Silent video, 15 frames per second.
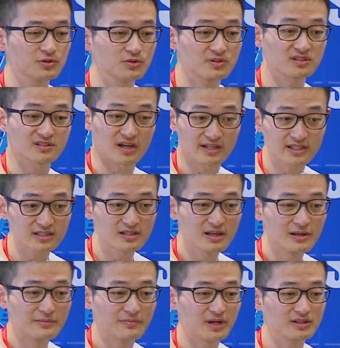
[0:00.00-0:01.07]
to study,
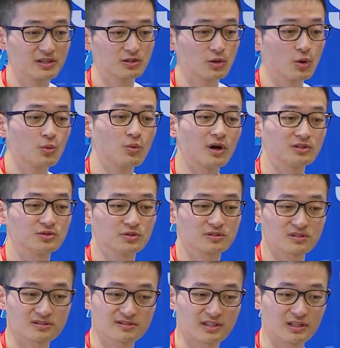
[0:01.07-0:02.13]
but they don't want to,
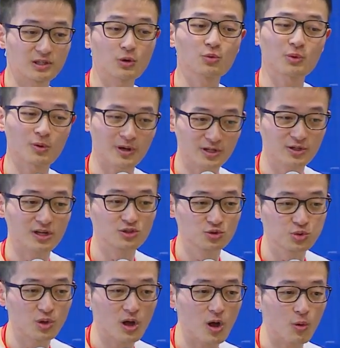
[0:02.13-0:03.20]
they don't want to
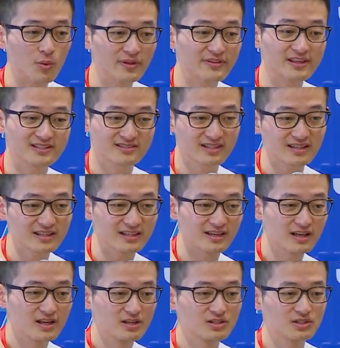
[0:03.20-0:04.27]
control what they see.
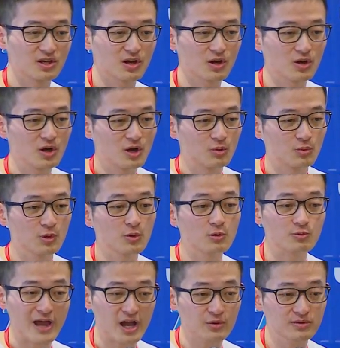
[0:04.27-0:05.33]
So we will
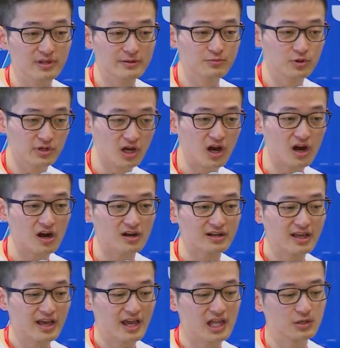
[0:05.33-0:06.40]
regulate pretty hard,
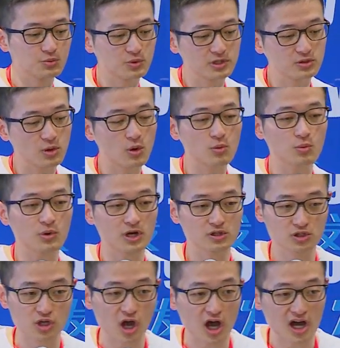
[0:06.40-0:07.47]
and we don't want
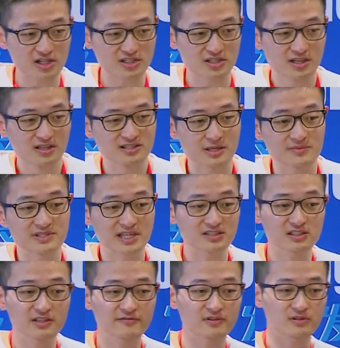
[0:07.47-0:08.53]
to touch some
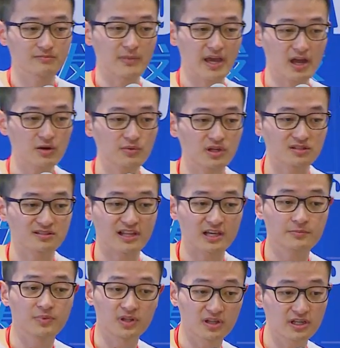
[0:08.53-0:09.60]
sensitive areas
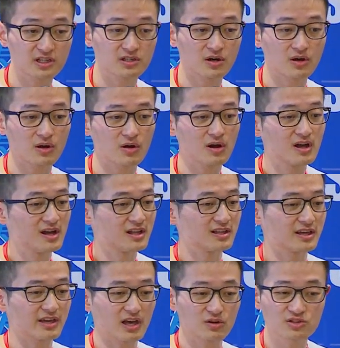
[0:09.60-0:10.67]
like political,
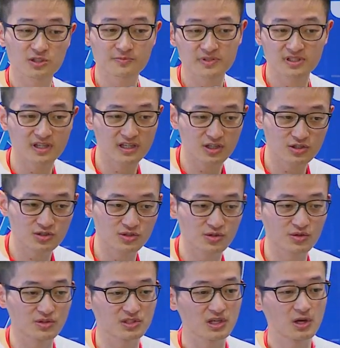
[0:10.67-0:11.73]
like L G B T
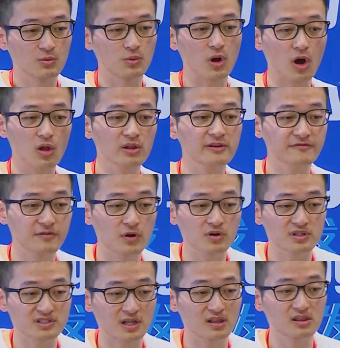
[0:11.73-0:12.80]
issues. We only
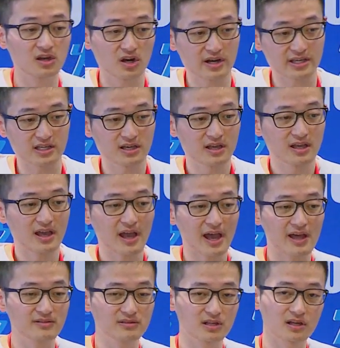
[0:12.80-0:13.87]
focus on learning.
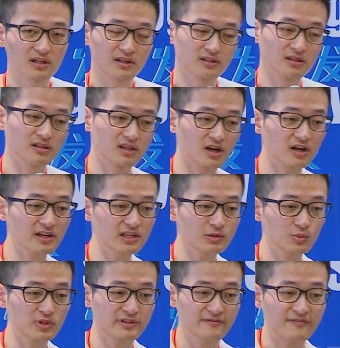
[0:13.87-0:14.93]
And the, the learning,
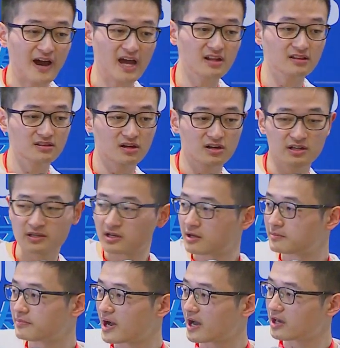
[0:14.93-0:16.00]
we divided learning
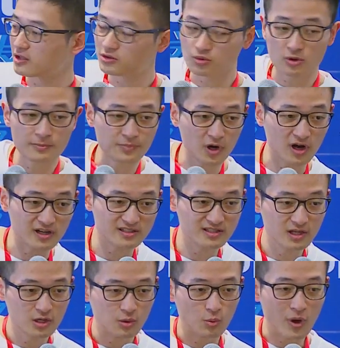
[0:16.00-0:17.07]
by three parts.
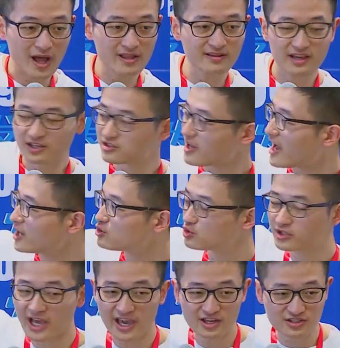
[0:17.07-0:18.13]
One is
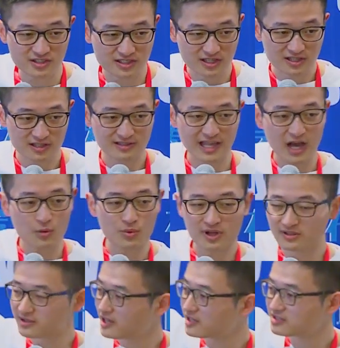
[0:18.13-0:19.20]
education. That
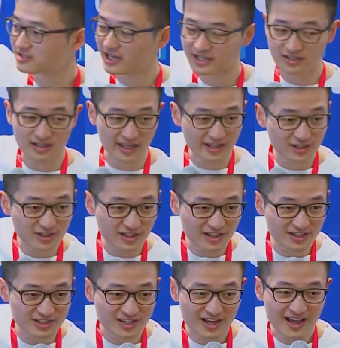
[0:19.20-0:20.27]
one is like
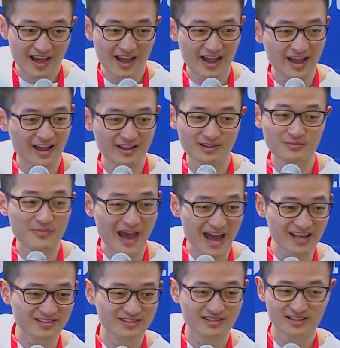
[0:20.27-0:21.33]
English and
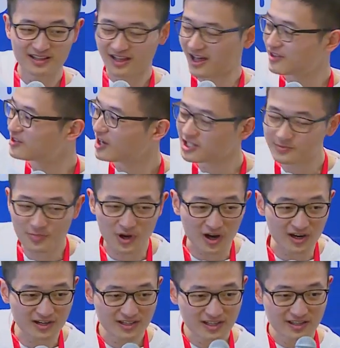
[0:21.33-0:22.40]
math. And the other
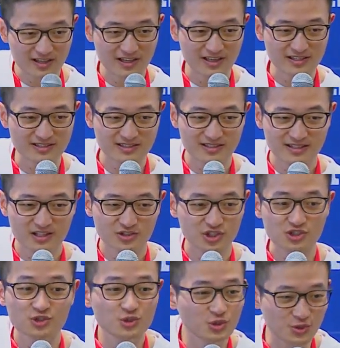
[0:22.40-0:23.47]
part is
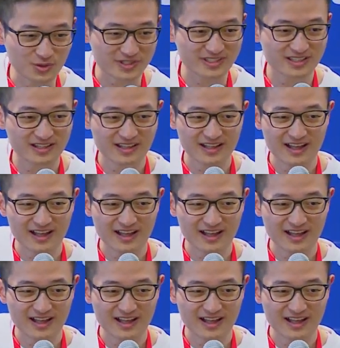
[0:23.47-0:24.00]
just news.